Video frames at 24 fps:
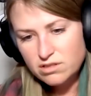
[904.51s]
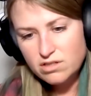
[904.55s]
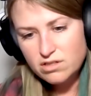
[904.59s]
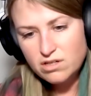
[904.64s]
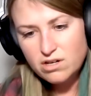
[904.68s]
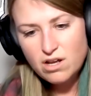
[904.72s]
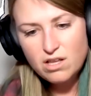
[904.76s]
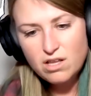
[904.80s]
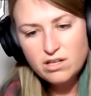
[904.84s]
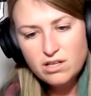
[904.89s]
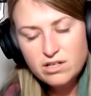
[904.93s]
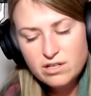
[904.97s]

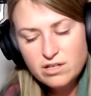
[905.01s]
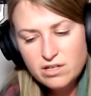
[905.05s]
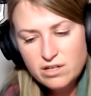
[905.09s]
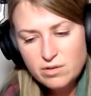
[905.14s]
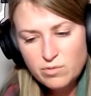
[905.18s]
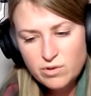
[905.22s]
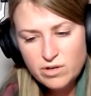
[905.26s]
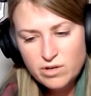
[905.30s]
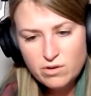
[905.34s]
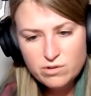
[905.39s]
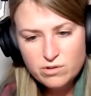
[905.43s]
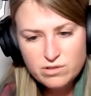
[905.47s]
calling
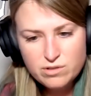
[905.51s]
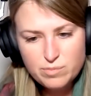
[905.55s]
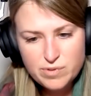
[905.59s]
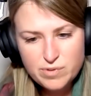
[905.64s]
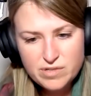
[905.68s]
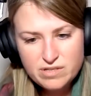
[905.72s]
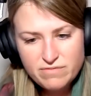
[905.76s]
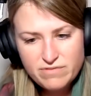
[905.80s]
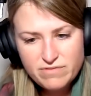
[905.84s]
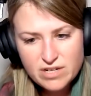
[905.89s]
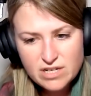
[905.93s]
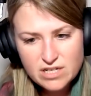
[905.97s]
anyone out
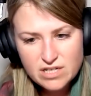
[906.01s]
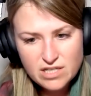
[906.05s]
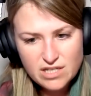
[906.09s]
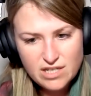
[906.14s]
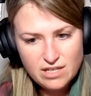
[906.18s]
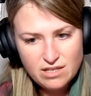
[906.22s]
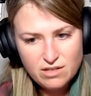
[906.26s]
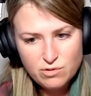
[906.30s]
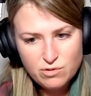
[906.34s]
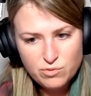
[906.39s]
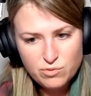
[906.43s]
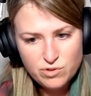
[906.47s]
specifically,
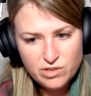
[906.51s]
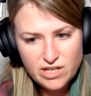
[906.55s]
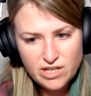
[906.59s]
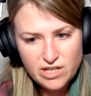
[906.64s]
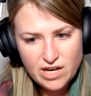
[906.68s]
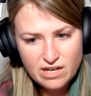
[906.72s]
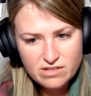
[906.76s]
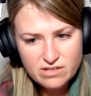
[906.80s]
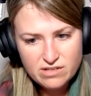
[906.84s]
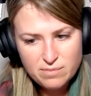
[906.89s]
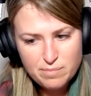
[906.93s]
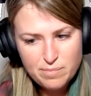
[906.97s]
there really
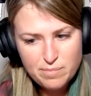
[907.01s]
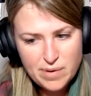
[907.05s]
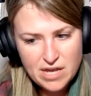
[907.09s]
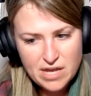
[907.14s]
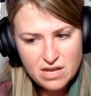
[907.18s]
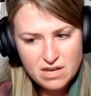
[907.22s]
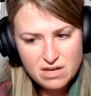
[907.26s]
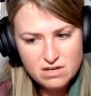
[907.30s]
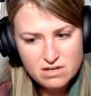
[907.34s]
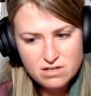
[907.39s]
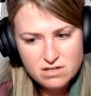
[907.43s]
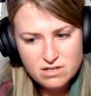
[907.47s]
hasn't
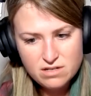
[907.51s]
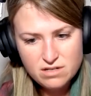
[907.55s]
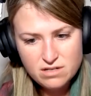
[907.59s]
been